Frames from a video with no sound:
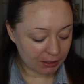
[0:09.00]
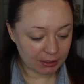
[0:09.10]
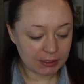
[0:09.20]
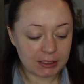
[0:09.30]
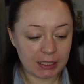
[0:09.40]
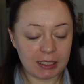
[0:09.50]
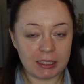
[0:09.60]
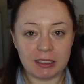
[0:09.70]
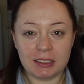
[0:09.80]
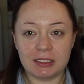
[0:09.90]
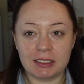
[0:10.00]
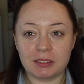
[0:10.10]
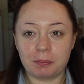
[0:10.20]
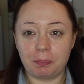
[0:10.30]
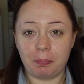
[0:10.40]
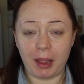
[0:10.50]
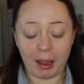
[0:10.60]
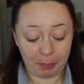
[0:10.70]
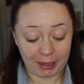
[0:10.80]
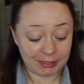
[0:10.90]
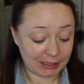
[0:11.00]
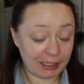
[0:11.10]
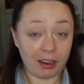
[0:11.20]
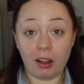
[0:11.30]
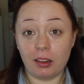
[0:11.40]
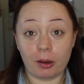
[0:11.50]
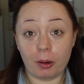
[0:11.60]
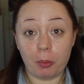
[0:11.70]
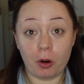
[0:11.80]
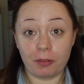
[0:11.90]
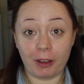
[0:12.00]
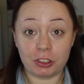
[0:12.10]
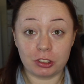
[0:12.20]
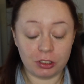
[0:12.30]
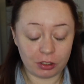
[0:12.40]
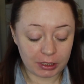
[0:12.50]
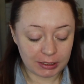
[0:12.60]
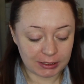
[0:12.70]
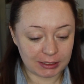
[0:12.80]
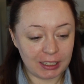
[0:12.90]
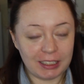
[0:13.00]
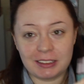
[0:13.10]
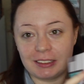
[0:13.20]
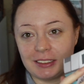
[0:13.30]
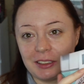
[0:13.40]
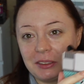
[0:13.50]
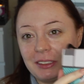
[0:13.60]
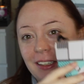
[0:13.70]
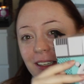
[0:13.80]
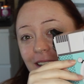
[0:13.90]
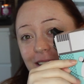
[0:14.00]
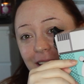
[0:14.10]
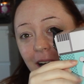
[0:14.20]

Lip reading: This is basically all their Porefessional goodies. So it's a